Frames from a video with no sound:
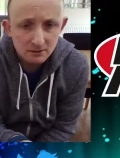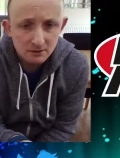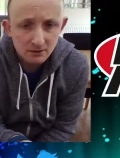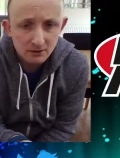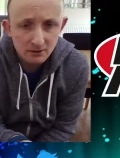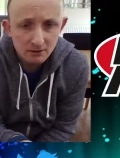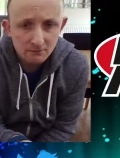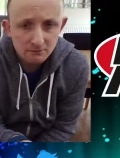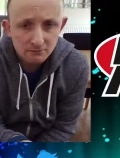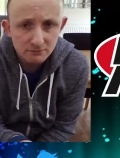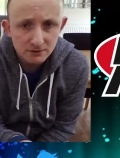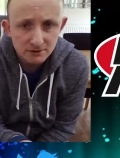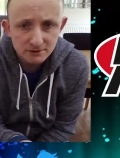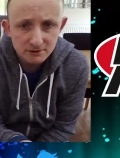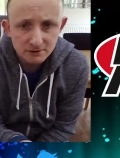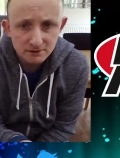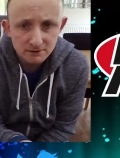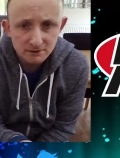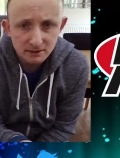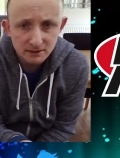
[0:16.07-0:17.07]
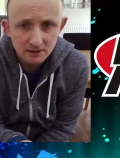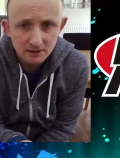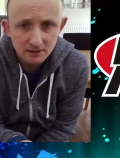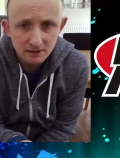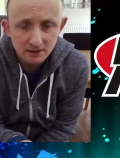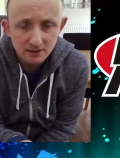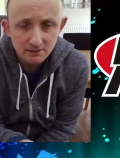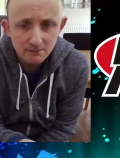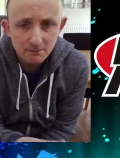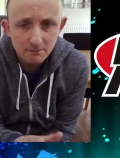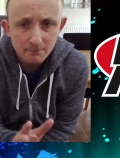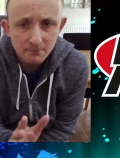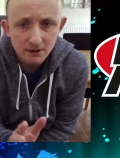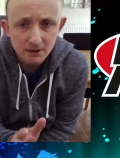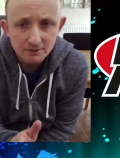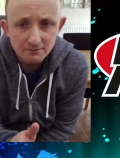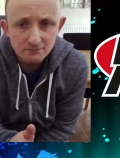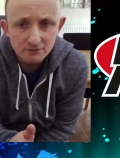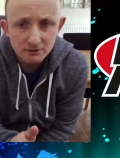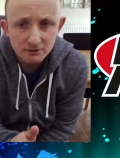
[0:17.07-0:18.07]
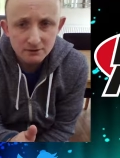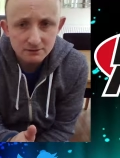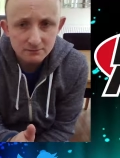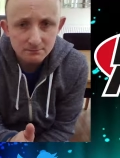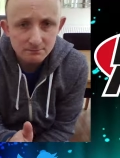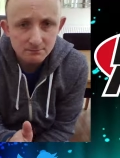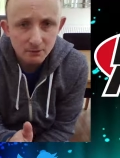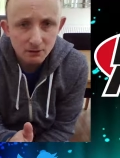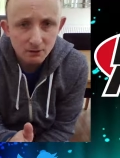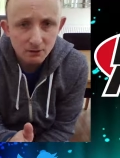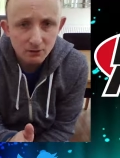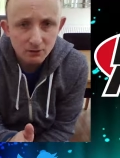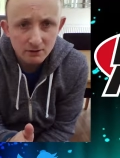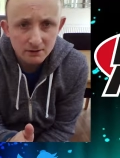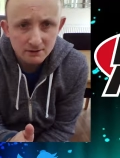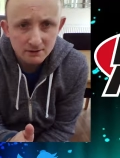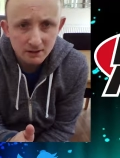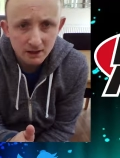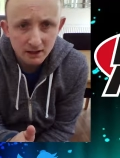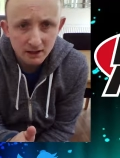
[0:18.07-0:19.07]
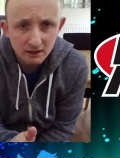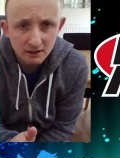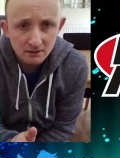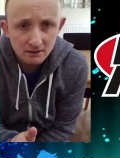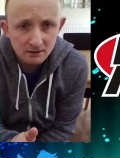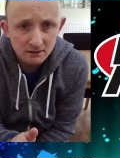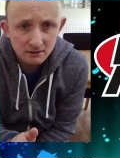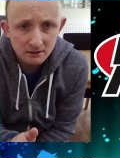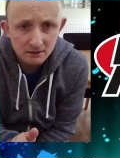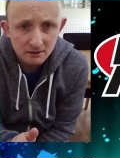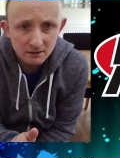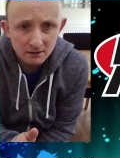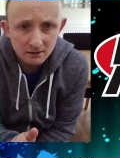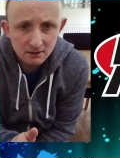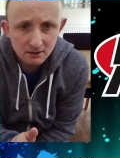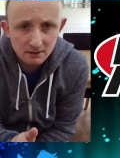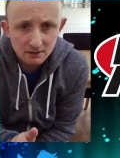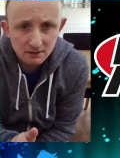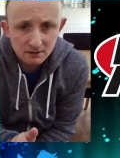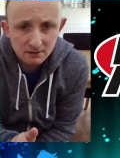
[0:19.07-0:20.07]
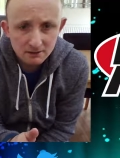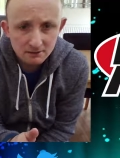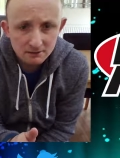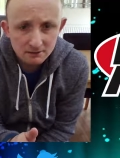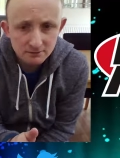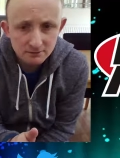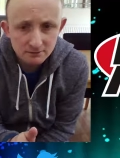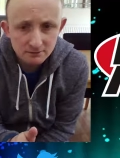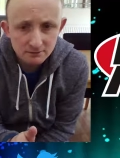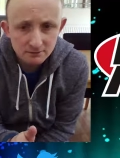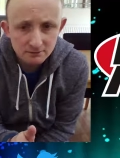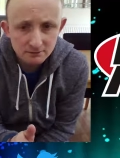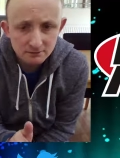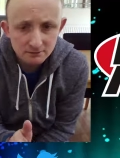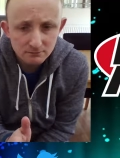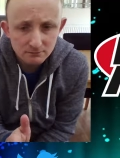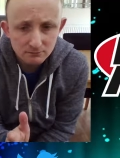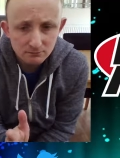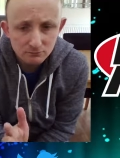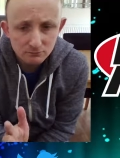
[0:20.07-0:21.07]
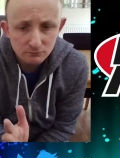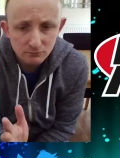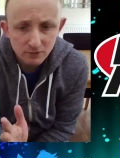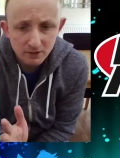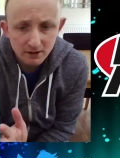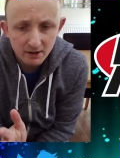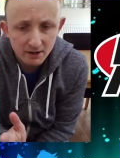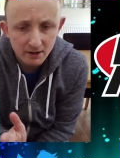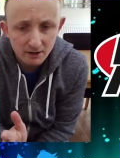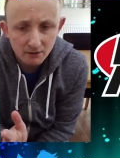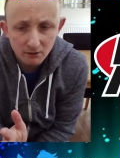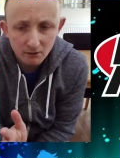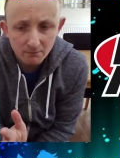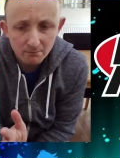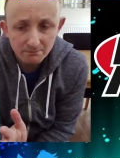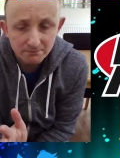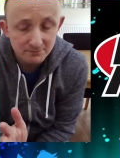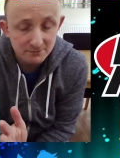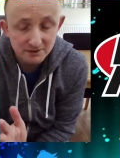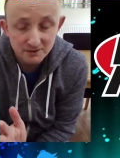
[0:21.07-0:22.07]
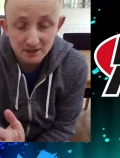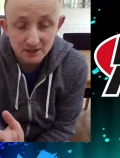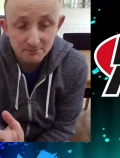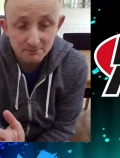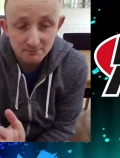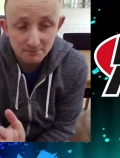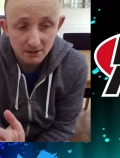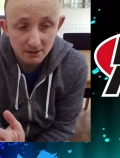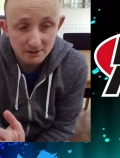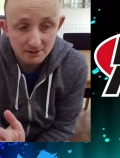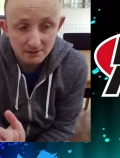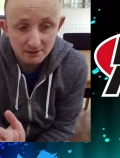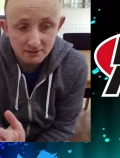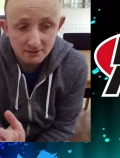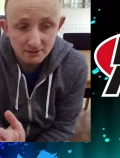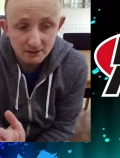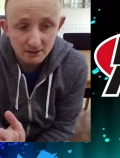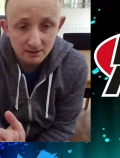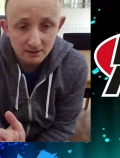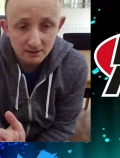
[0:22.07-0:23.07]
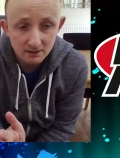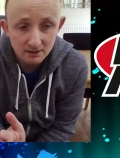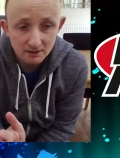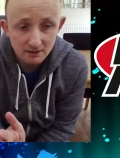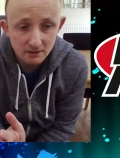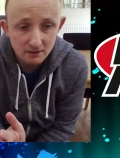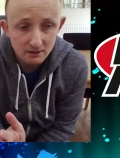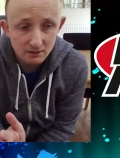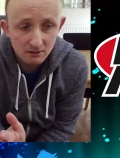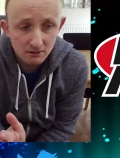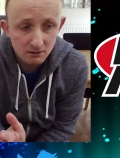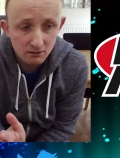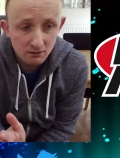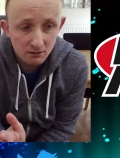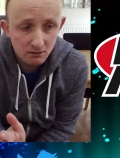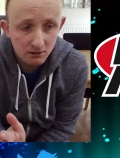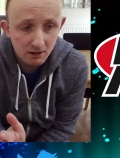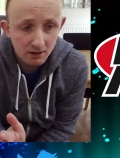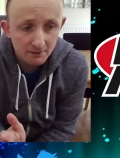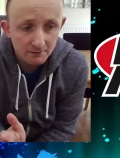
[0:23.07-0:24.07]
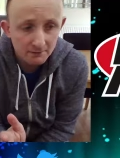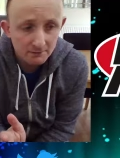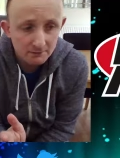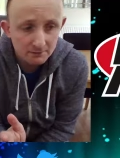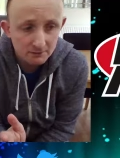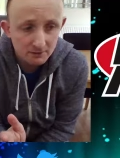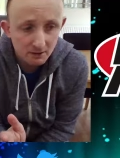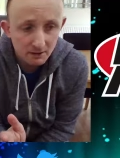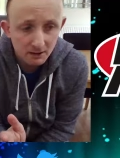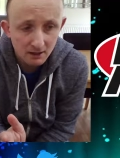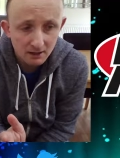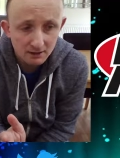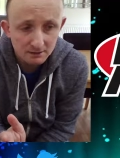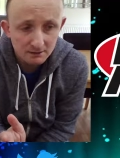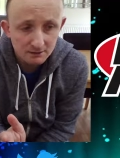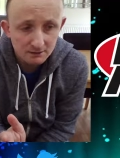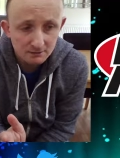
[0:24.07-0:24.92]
um, recently, and the main reason behind that is where I'm sitting basically. I haven't had